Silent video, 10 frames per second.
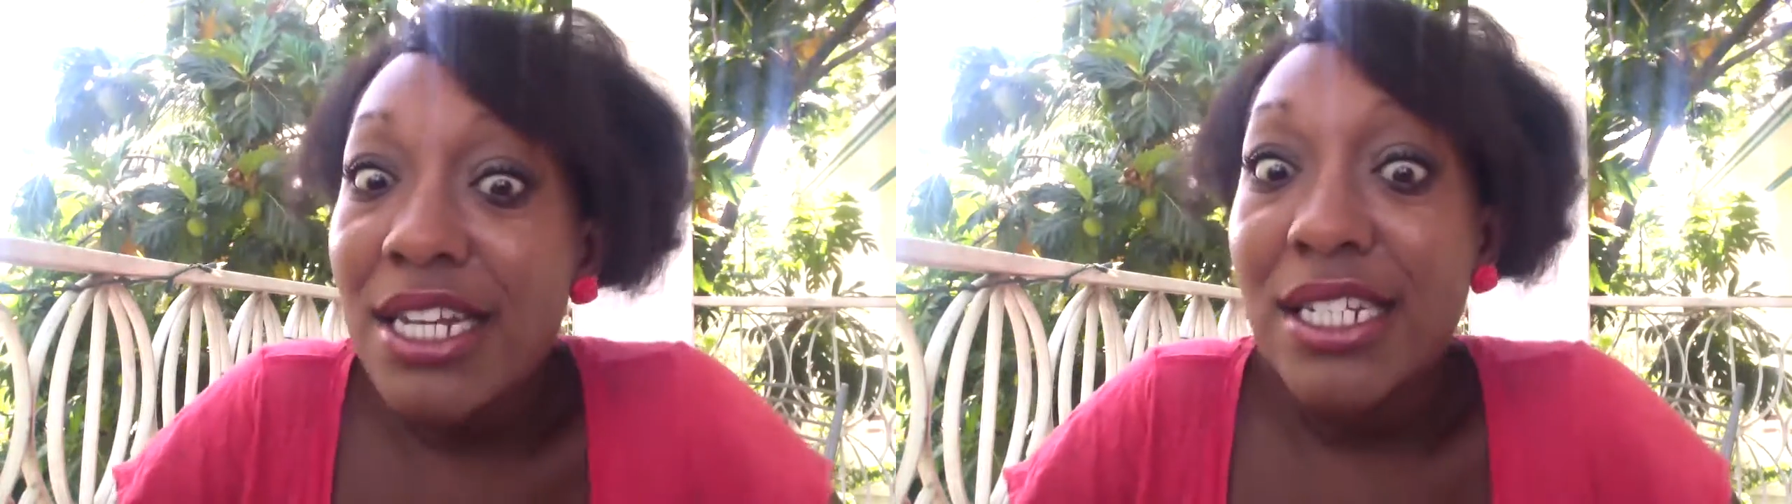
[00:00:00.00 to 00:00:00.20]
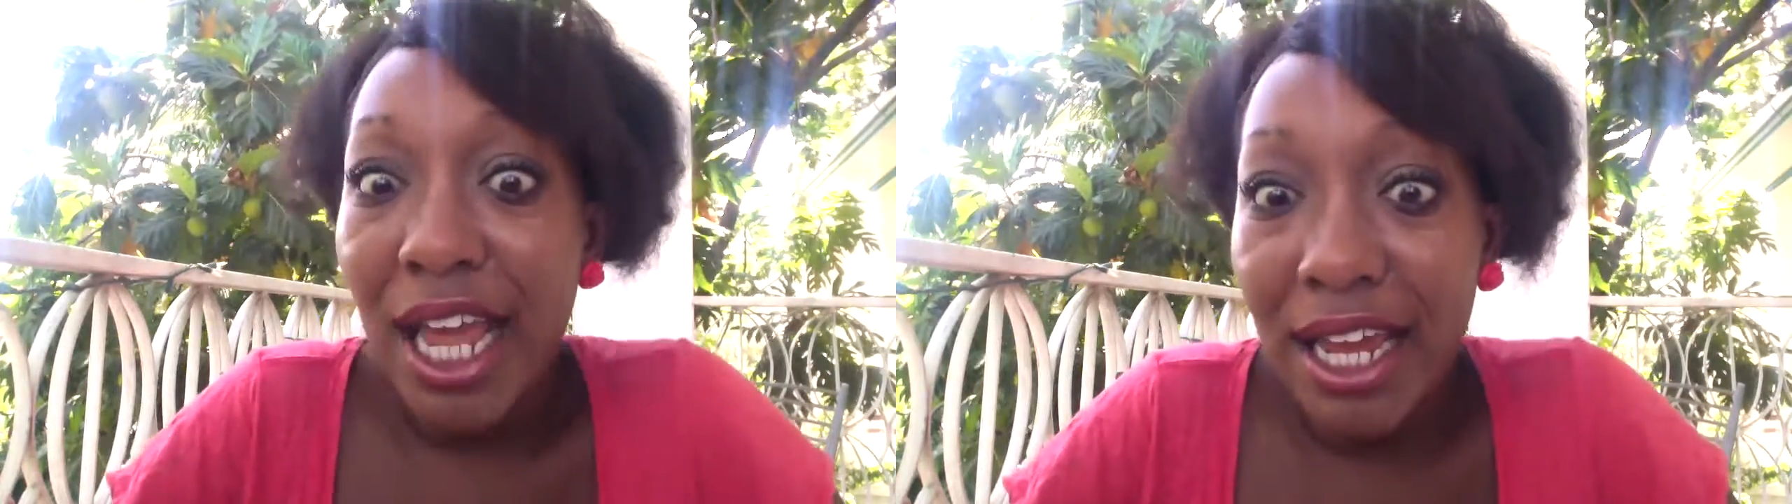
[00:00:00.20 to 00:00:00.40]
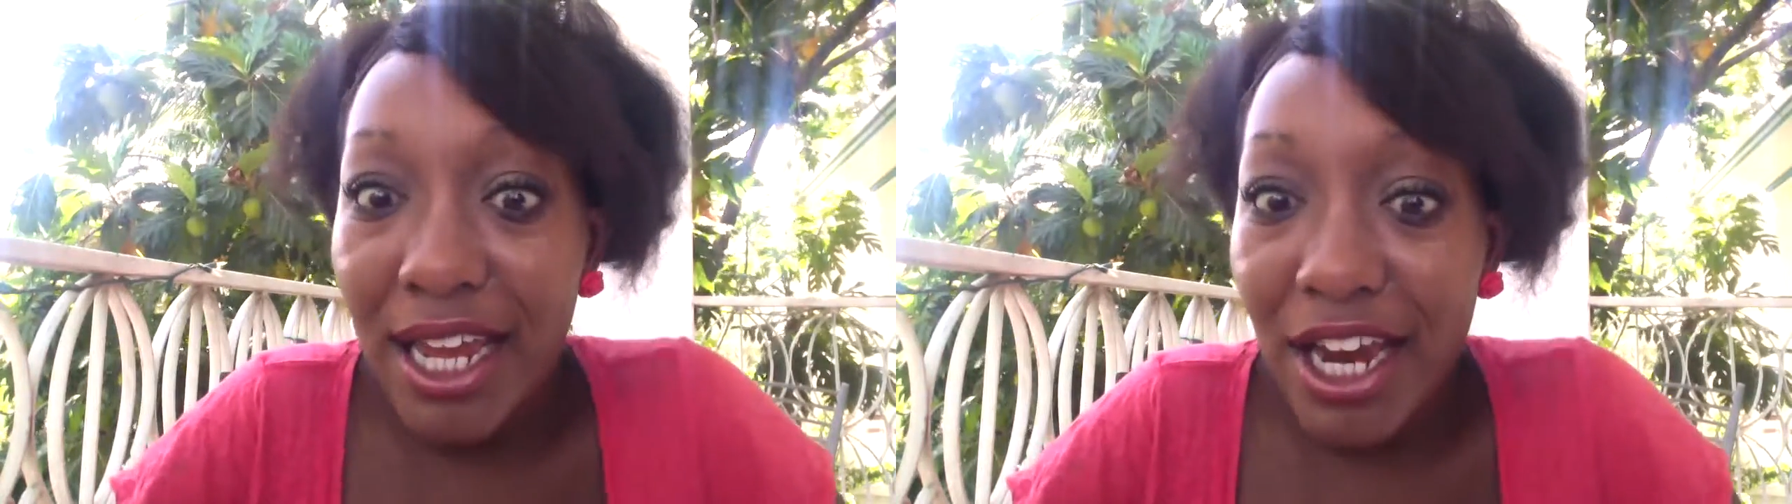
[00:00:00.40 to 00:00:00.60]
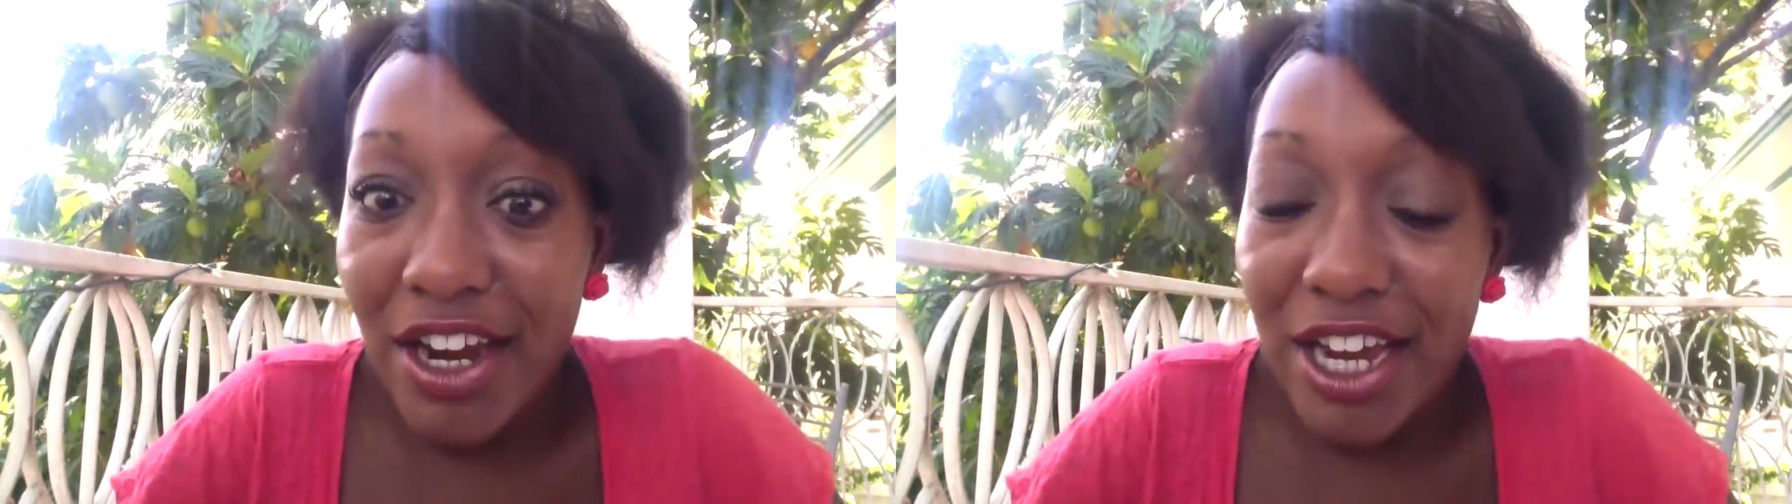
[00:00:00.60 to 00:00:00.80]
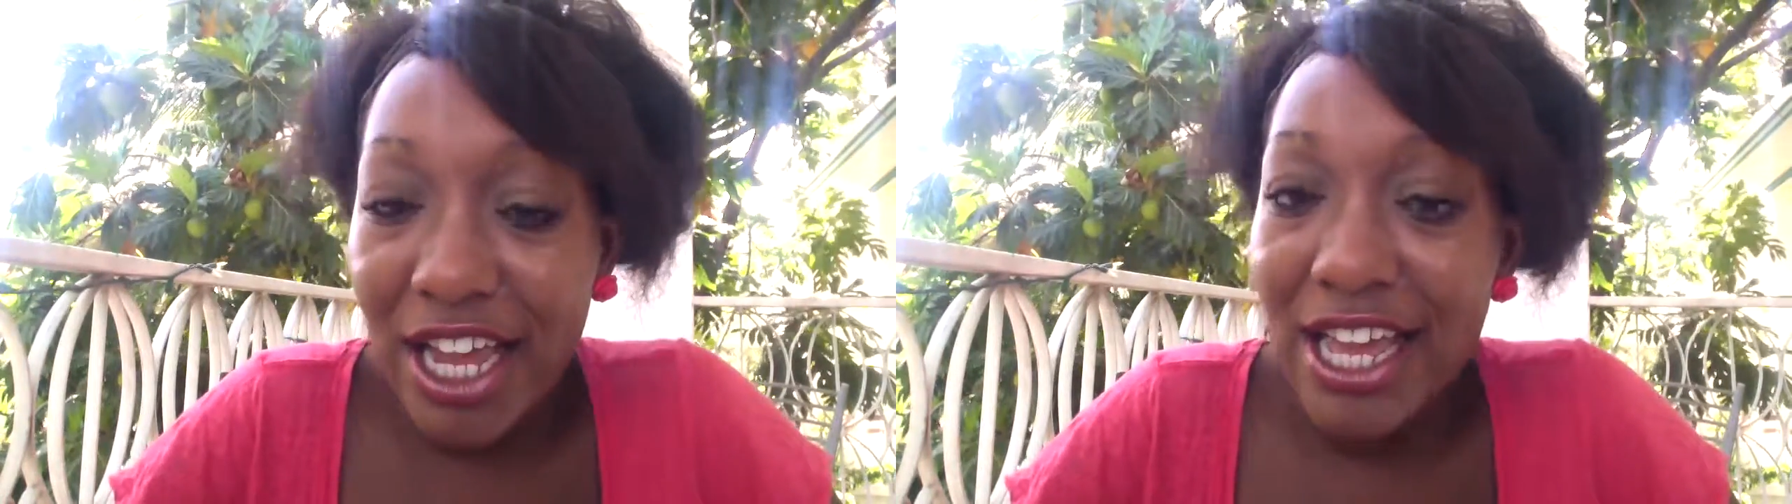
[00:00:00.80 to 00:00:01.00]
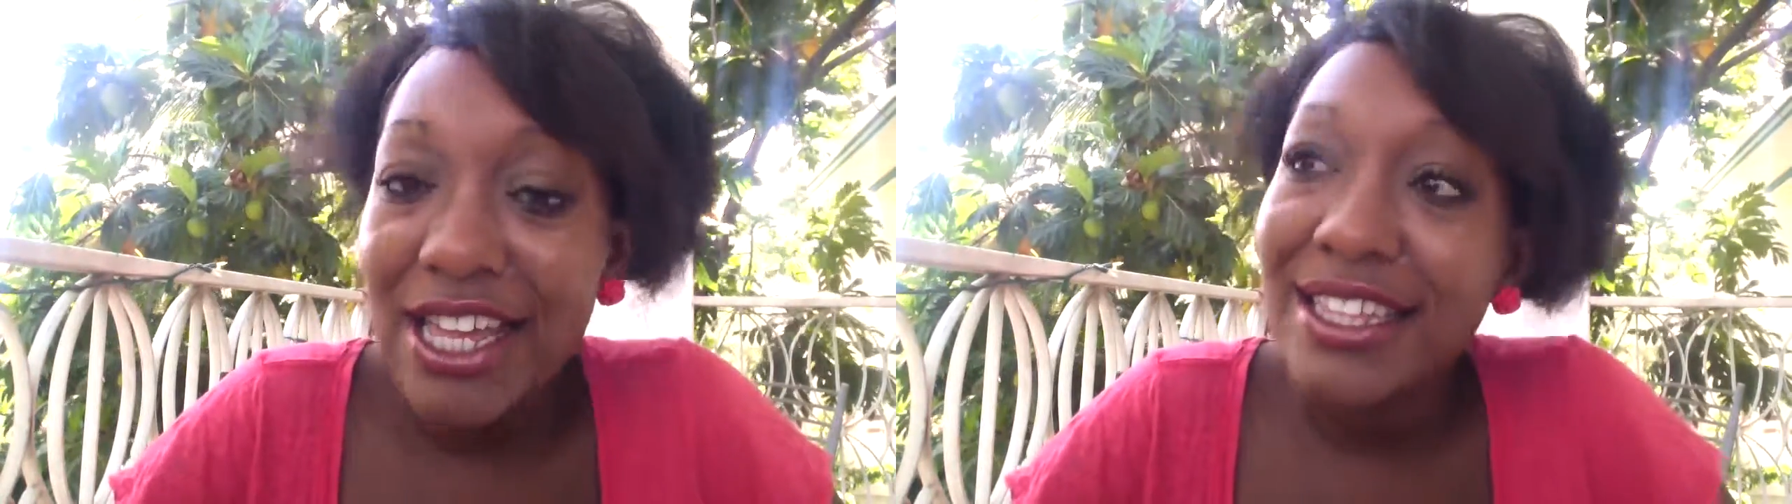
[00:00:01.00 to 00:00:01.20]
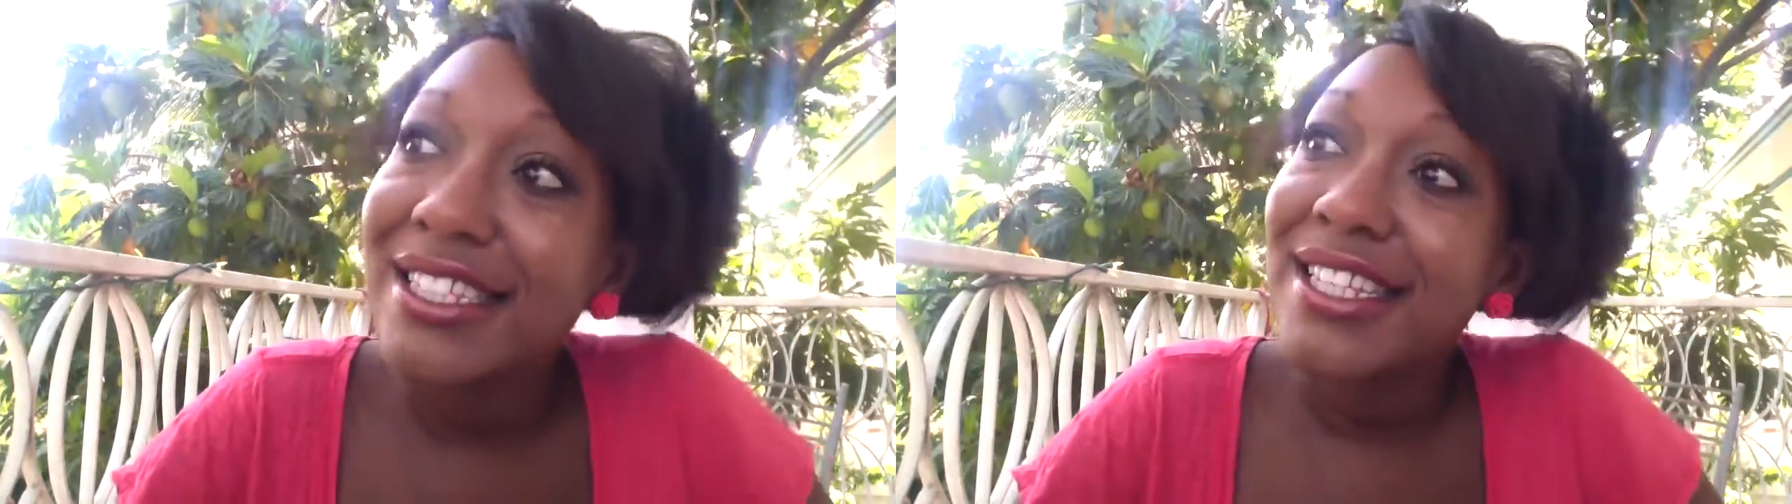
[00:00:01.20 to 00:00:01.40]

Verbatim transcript: taking care of kids,